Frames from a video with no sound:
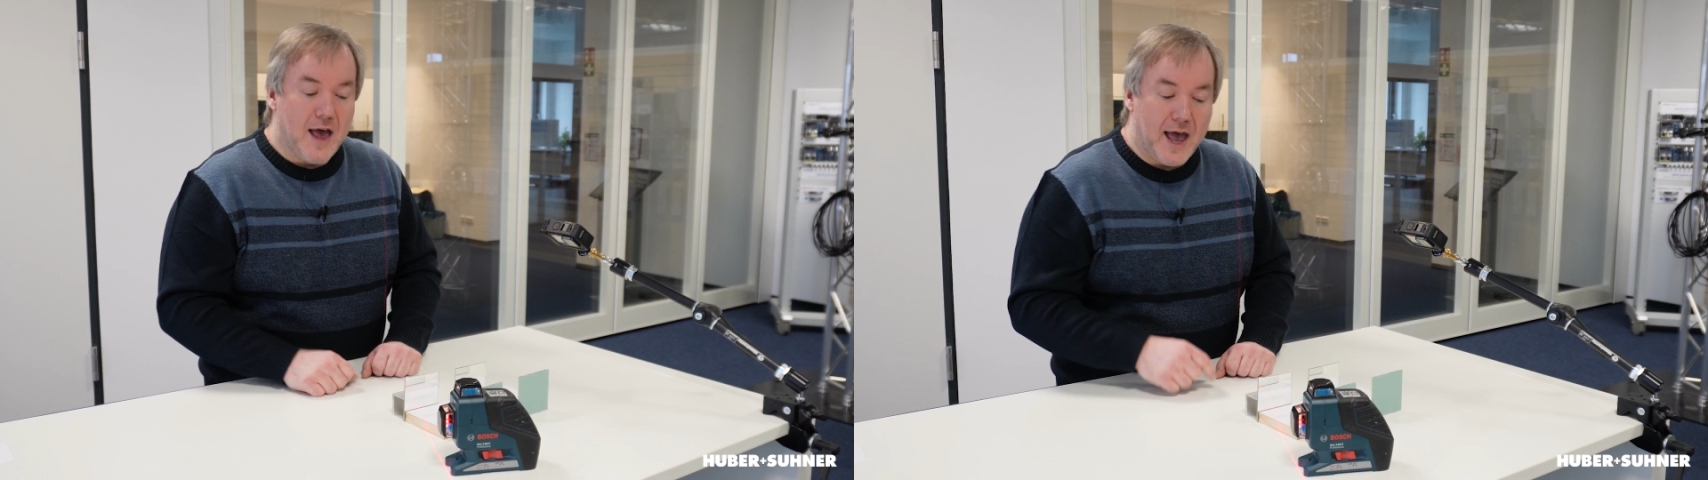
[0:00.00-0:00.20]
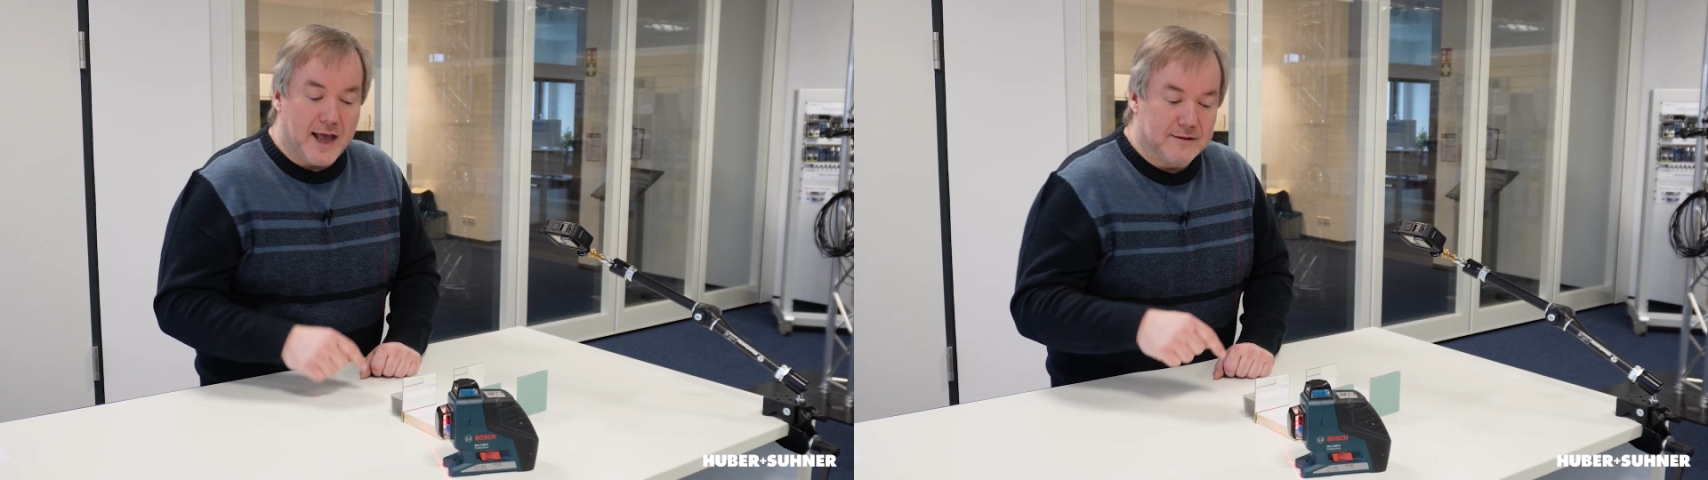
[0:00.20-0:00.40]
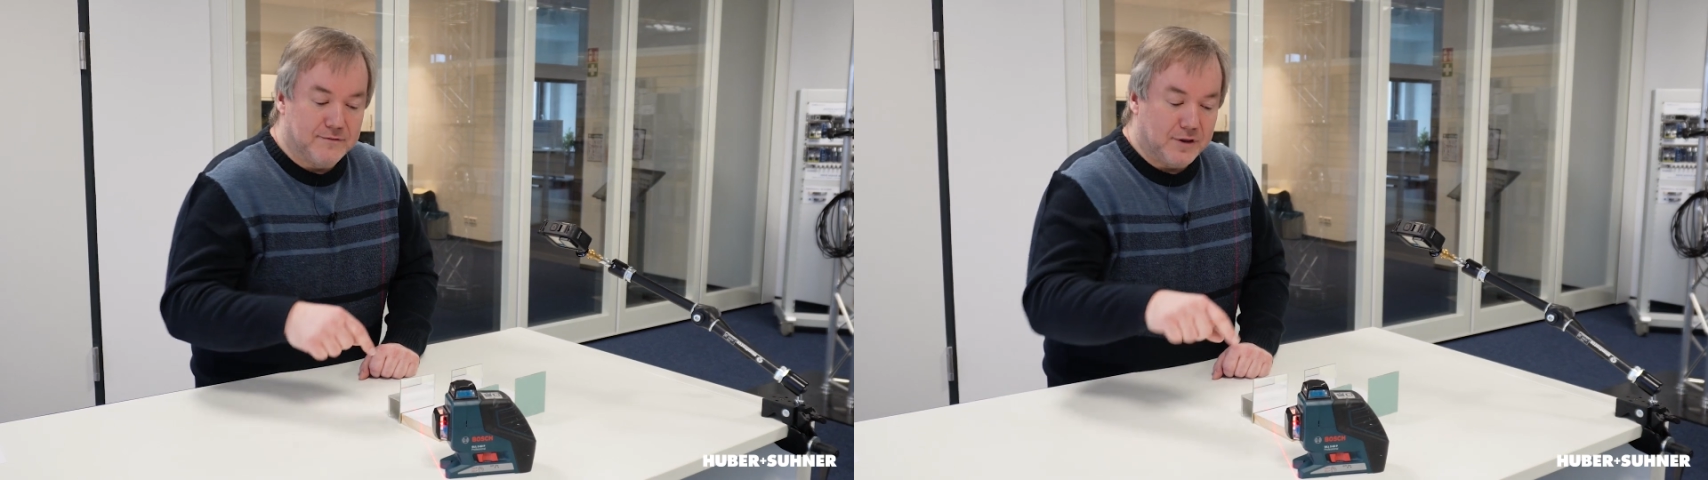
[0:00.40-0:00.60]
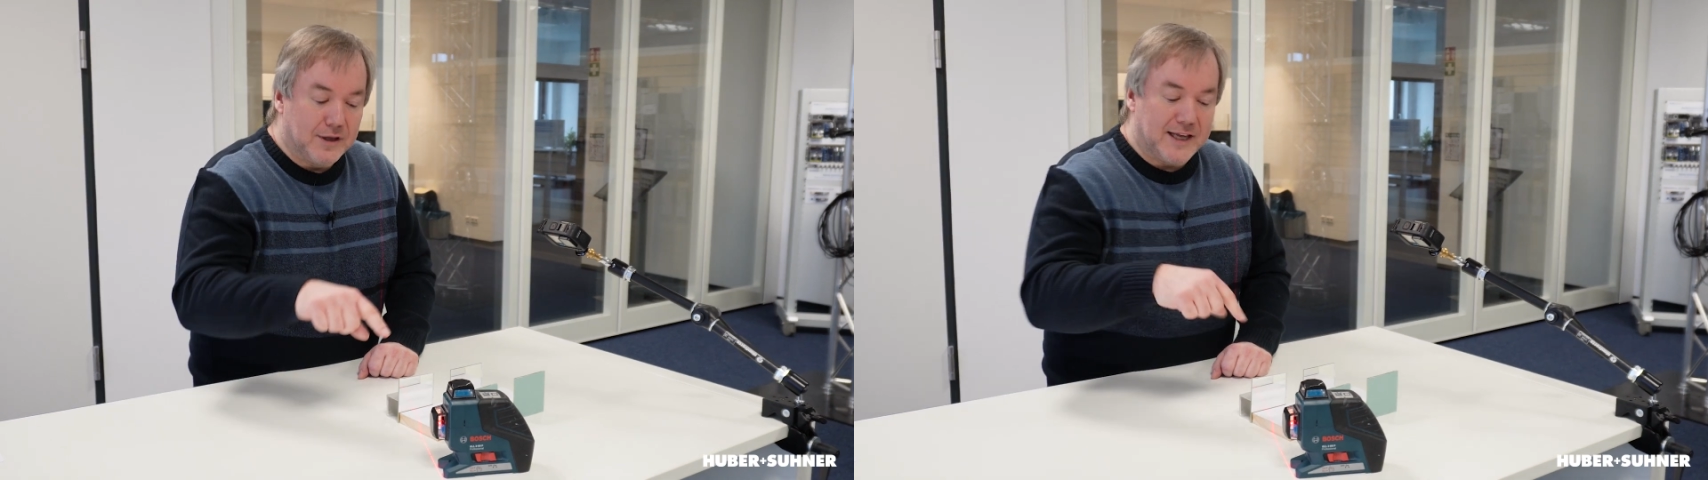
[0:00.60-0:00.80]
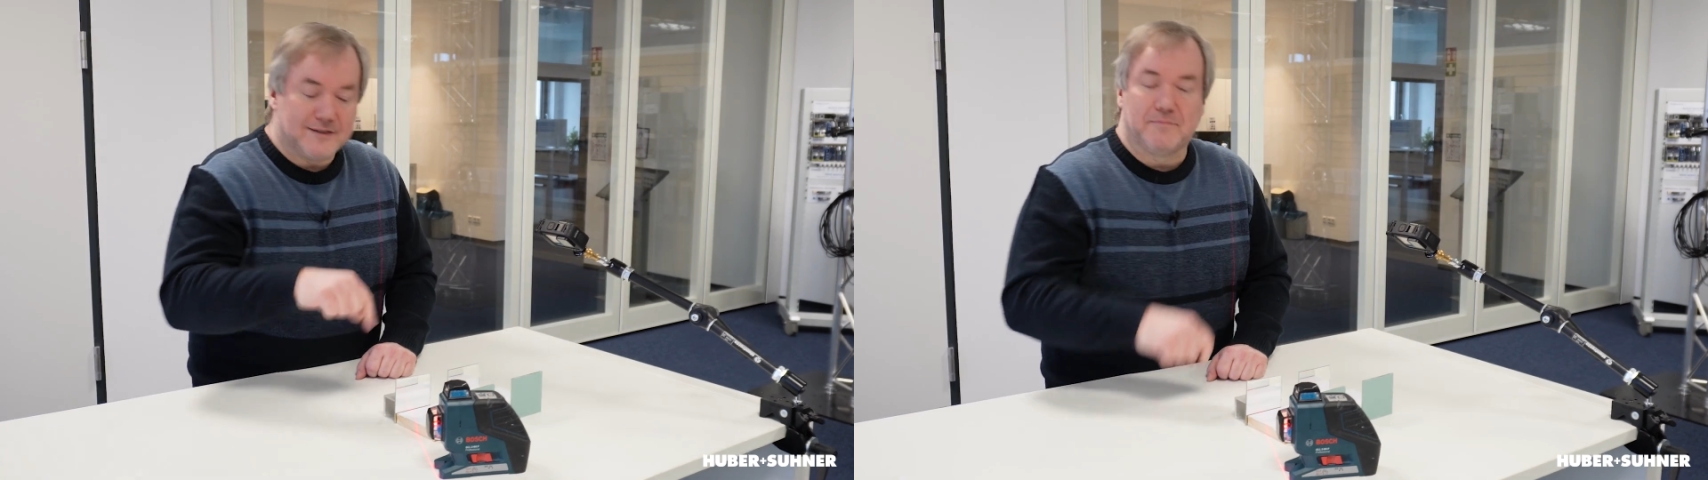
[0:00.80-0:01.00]
And with
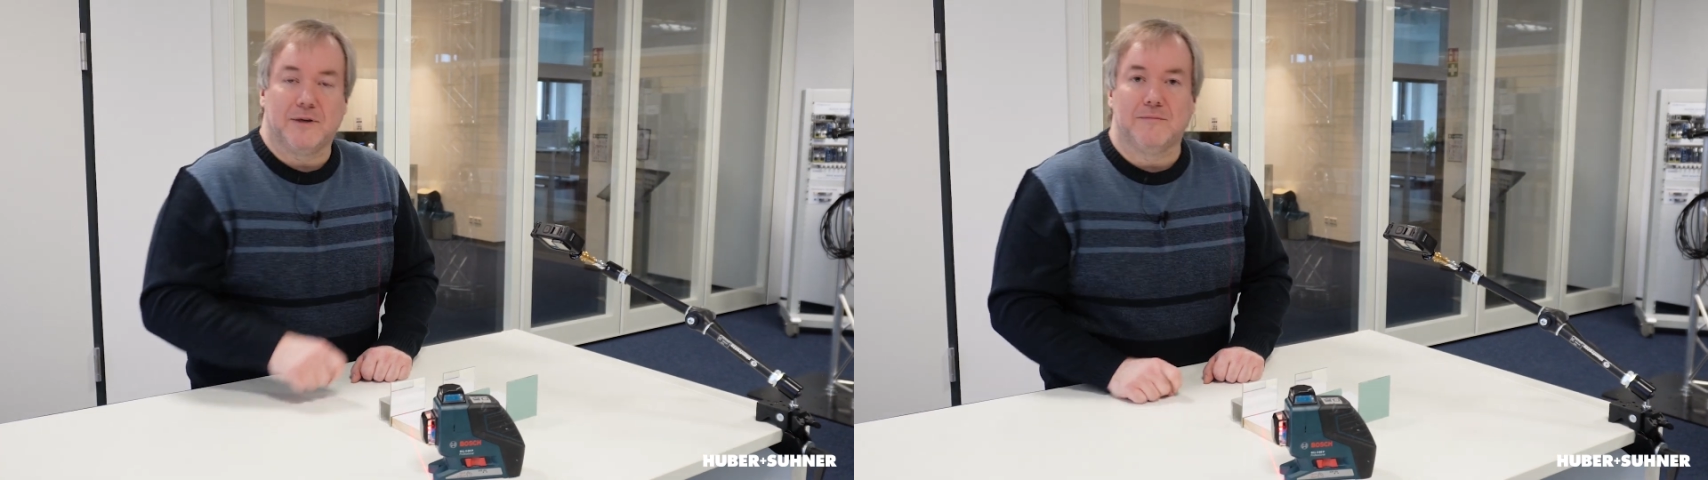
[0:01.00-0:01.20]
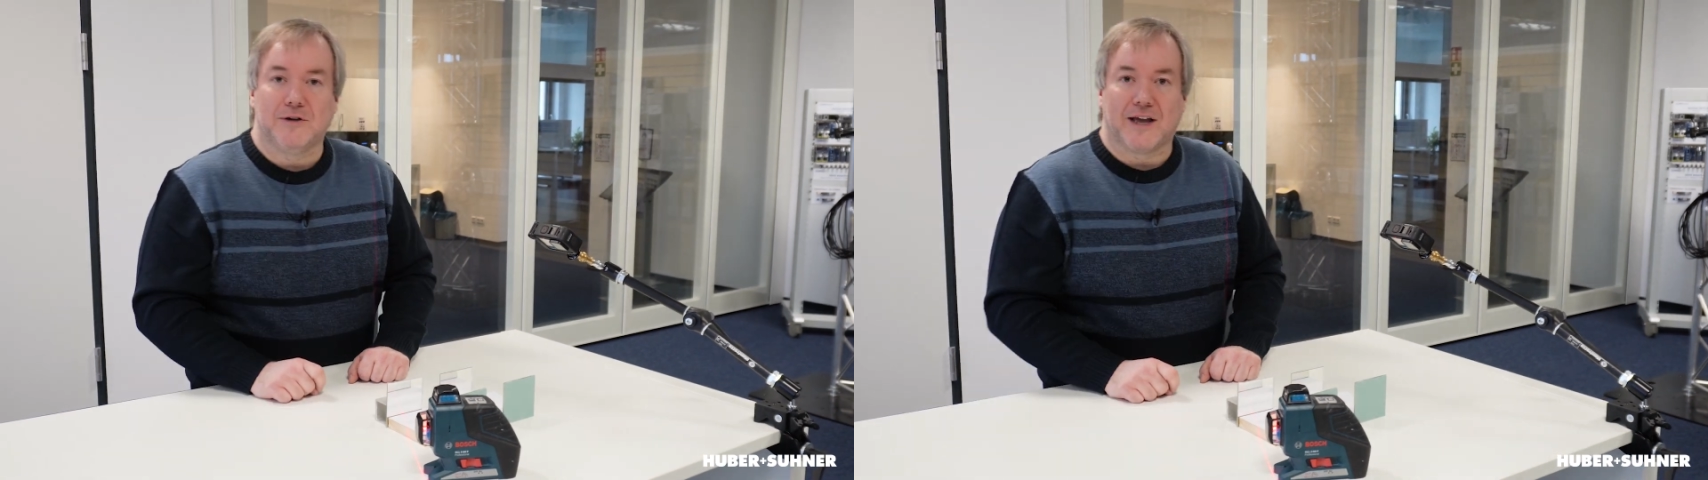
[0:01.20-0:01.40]
a laser beam,